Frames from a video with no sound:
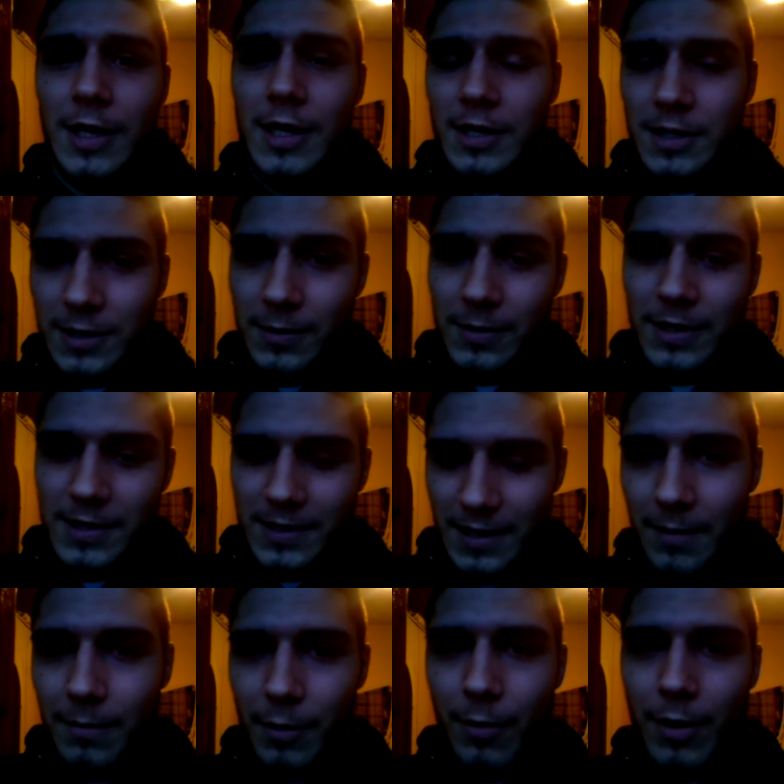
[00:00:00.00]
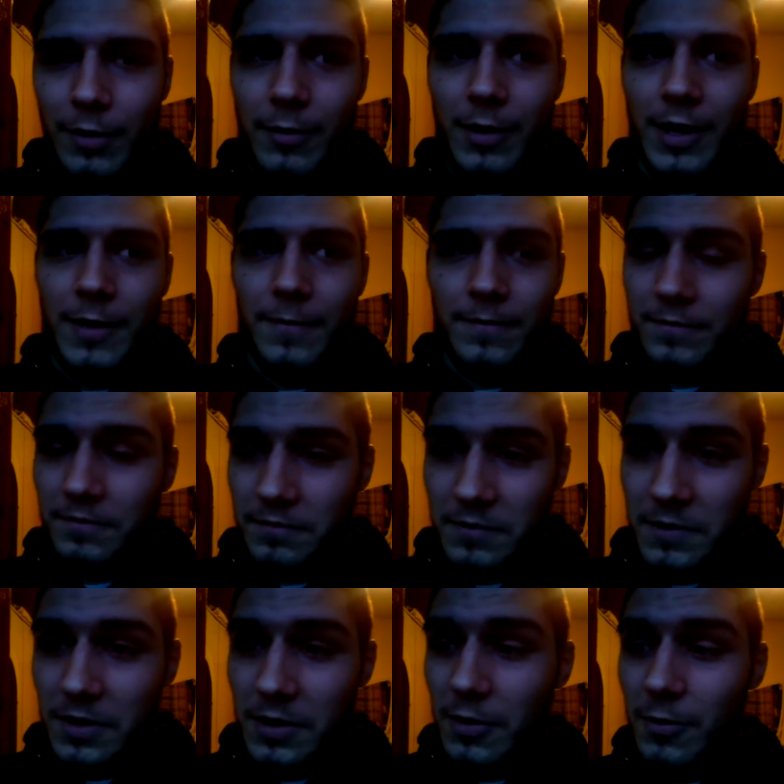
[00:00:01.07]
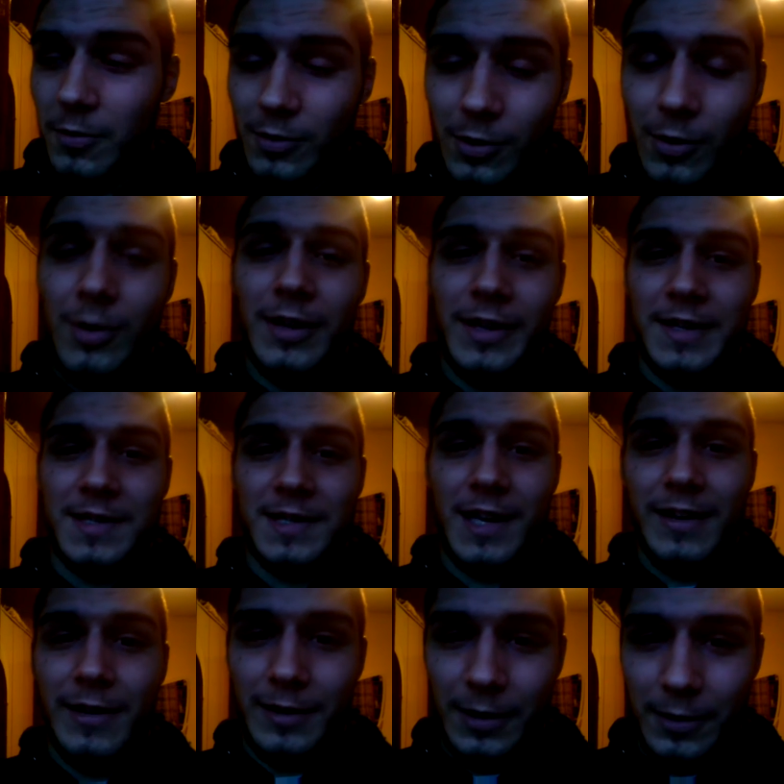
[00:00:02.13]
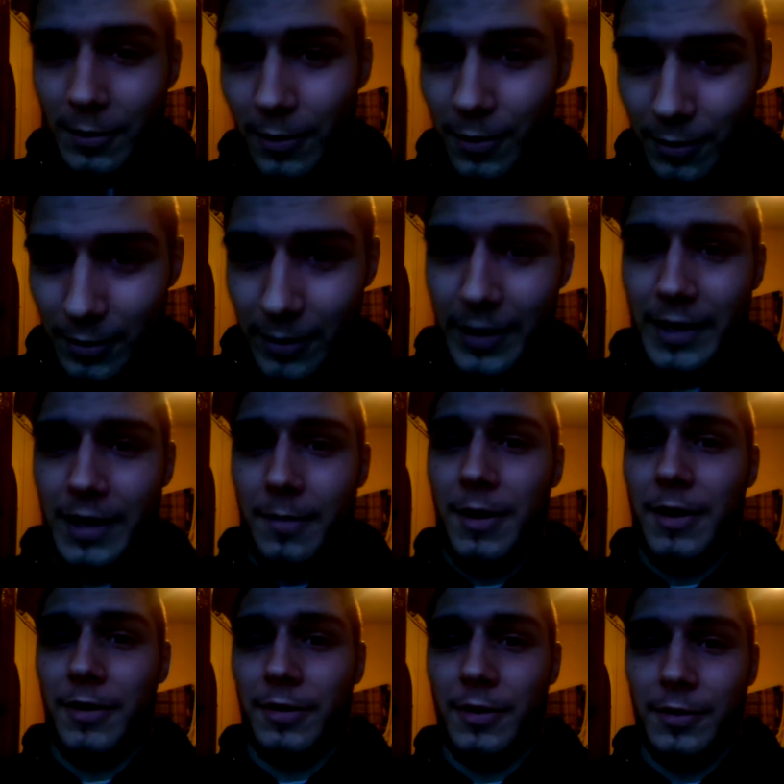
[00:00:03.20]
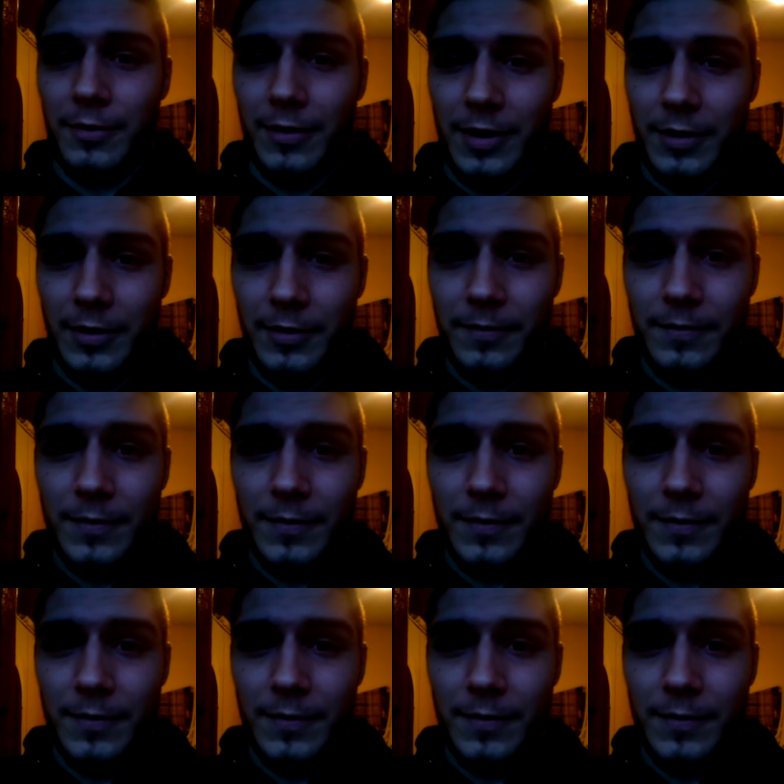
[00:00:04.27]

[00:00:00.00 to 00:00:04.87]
So that's number one way. You look like a skeleton or like a marathon runner.